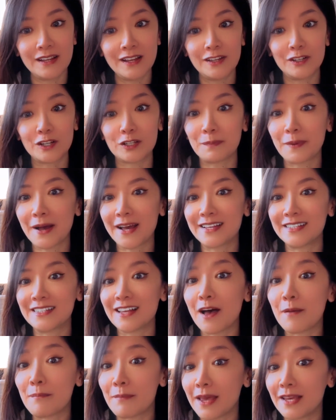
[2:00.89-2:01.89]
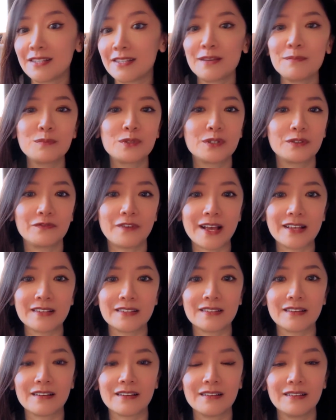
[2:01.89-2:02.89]
taught by the amazing
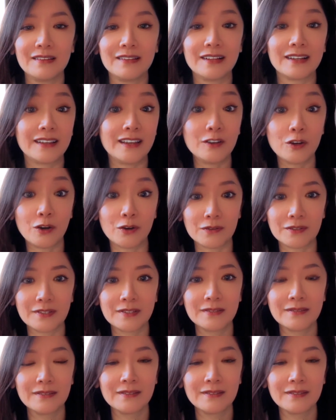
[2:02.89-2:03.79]
Professor Legakos.